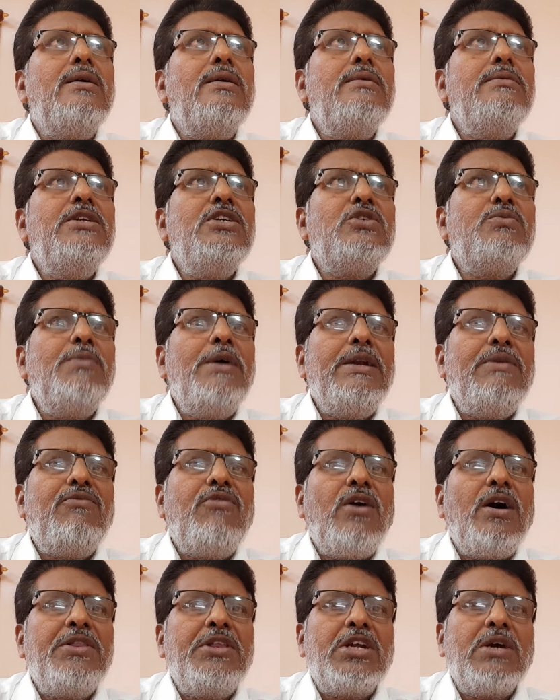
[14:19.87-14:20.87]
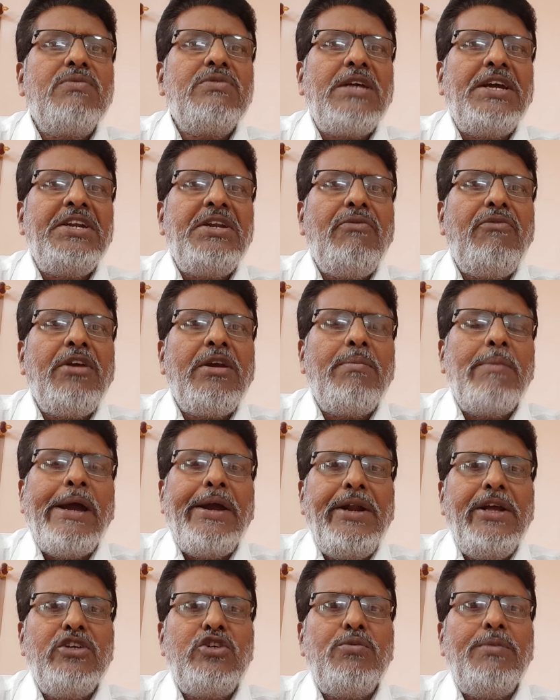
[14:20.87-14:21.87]
This man, father of scientific
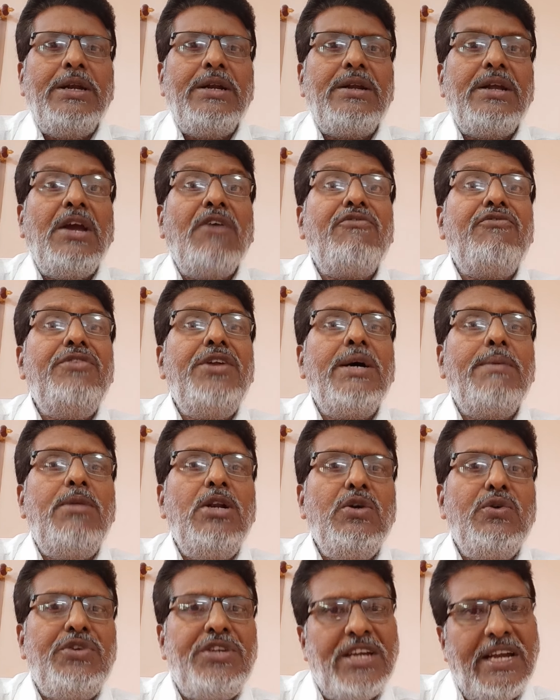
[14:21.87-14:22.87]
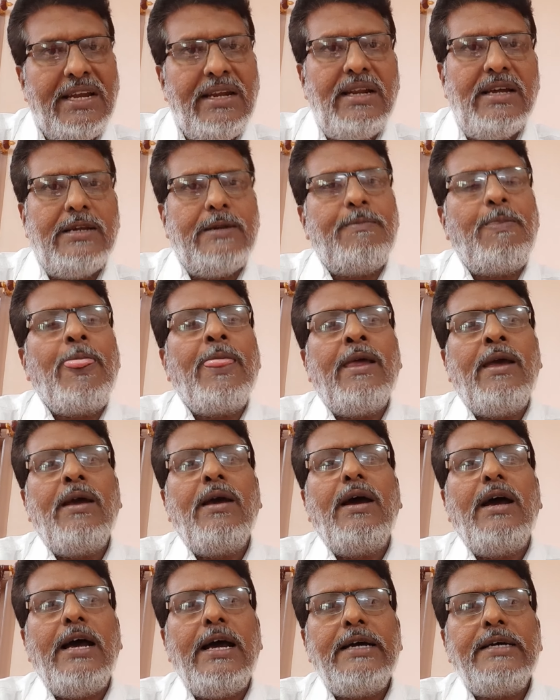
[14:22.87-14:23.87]
management, F.W. Taylor,
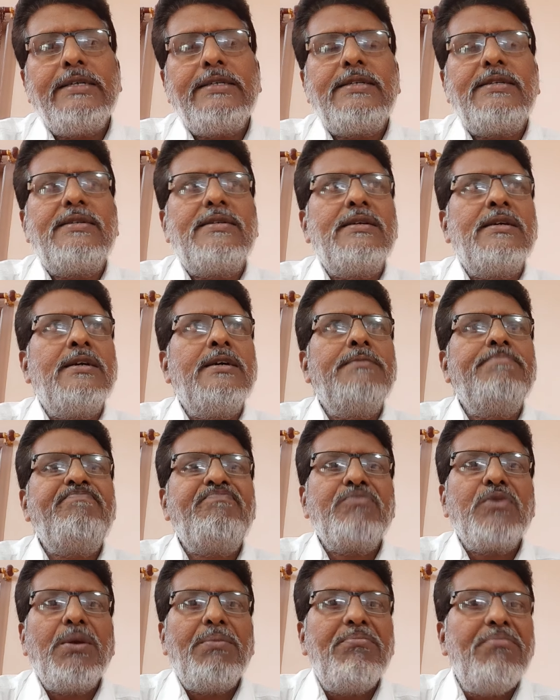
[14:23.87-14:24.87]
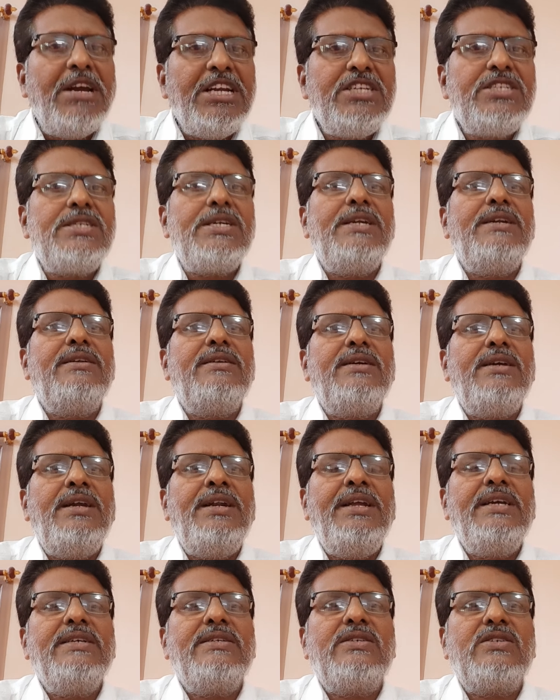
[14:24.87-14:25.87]
has mentioned
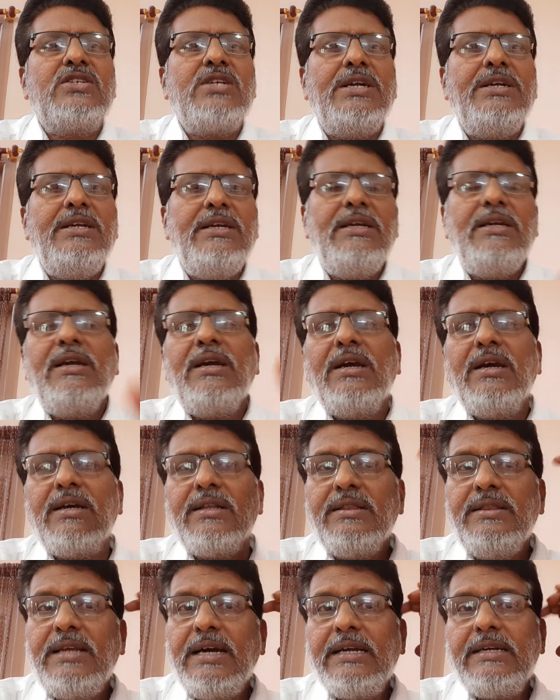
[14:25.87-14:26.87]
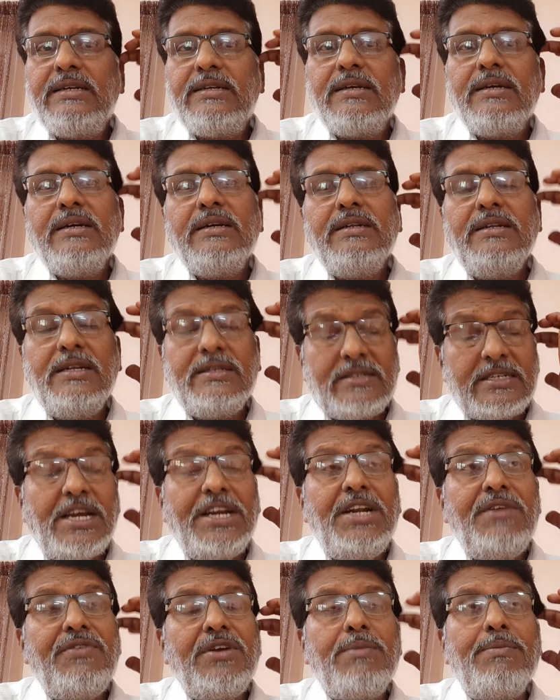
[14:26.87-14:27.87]
in his study that, in the
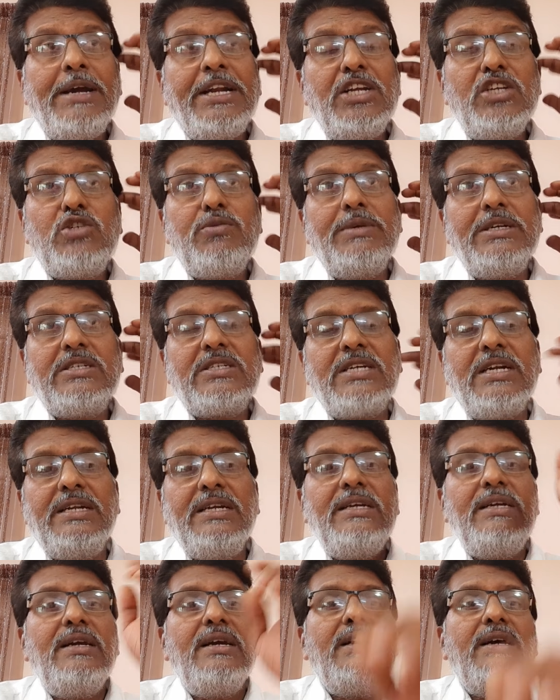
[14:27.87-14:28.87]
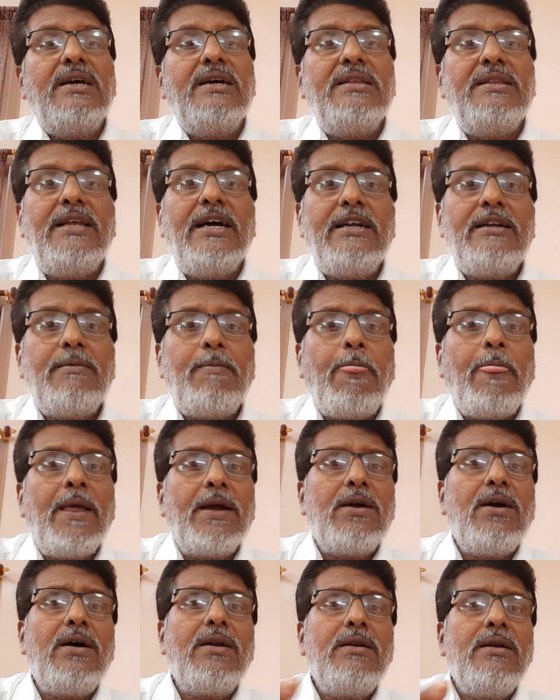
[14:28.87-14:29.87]
scientific management study, that
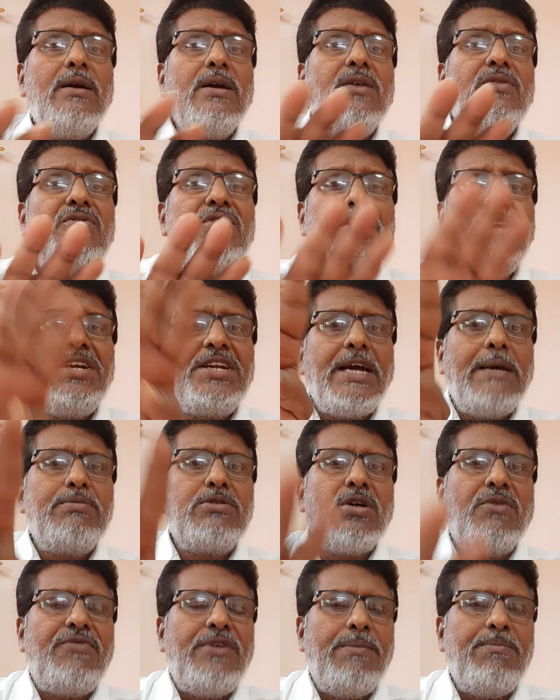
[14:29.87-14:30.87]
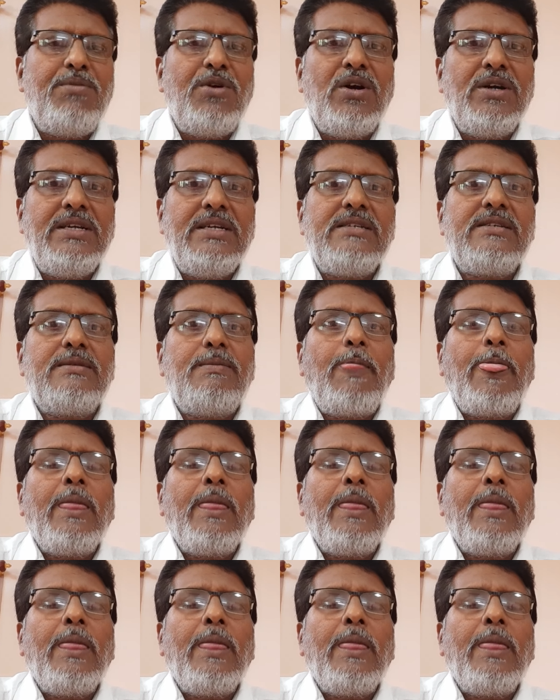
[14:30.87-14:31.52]
there are three types of employees.